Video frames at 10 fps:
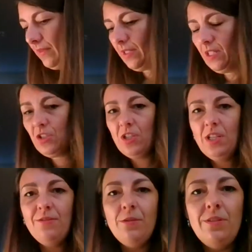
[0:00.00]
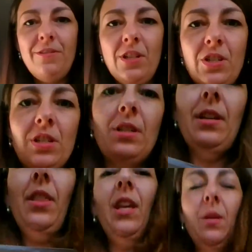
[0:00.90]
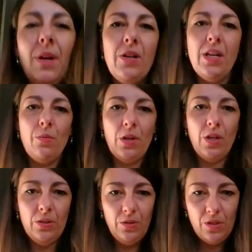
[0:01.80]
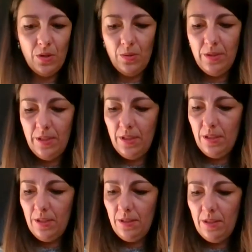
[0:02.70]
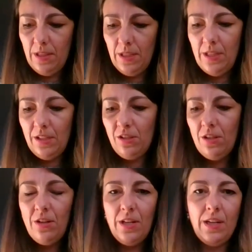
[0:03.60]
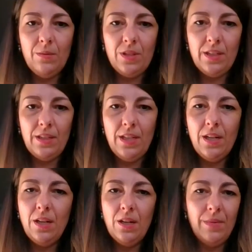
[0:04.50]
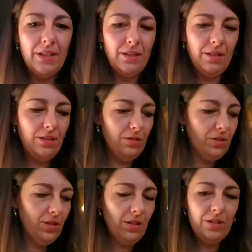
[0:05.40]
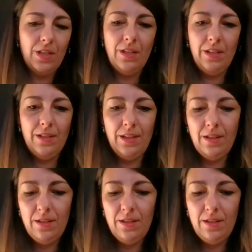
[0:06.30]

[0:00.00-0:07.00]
And she fully finished it, I think, about a year ago. So, and I saw it and I was like, oh my god, those colors, I need that.